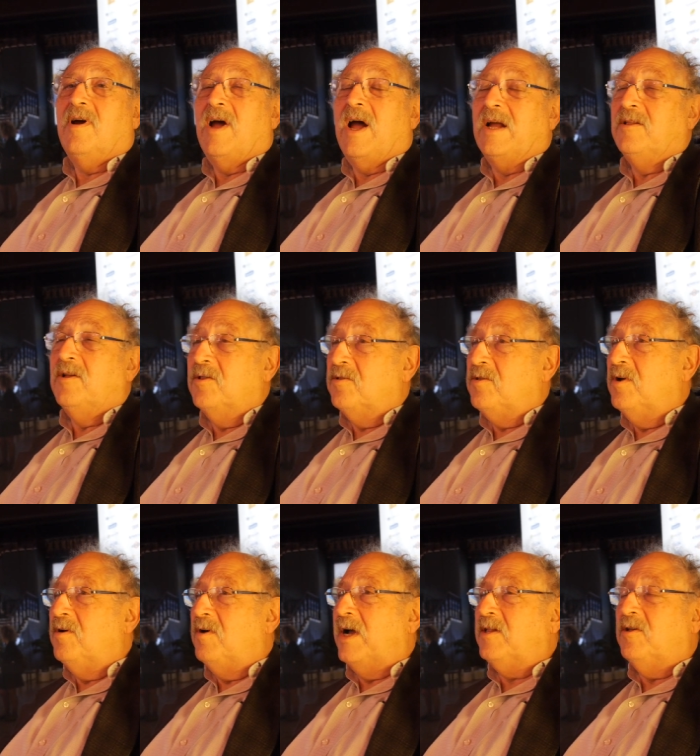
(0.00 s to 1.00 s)
I don't
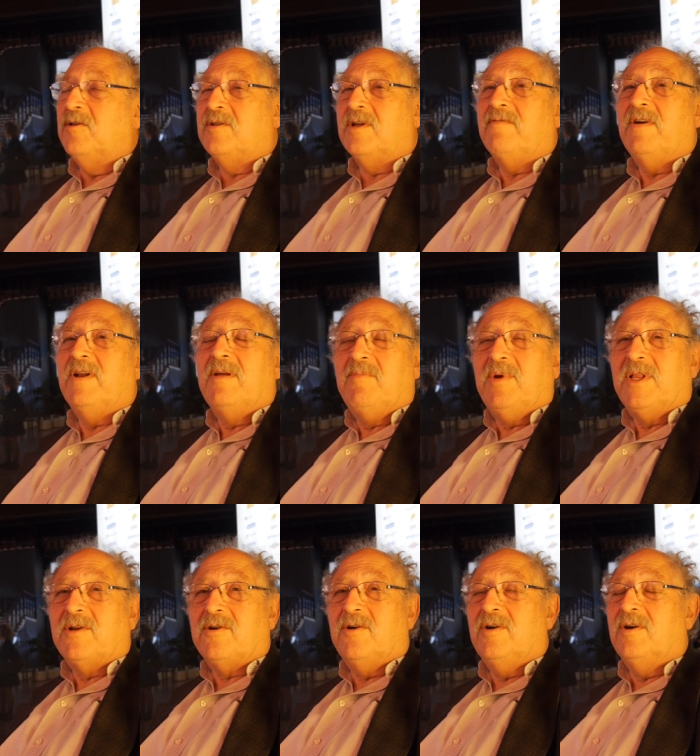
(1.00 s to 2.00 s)
know. I don't have any
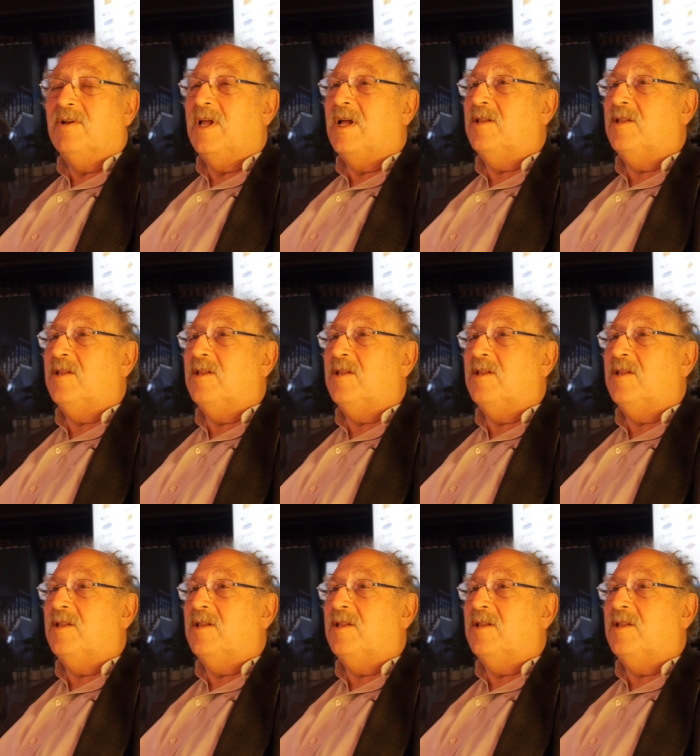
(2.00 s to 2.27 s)
bitcoin.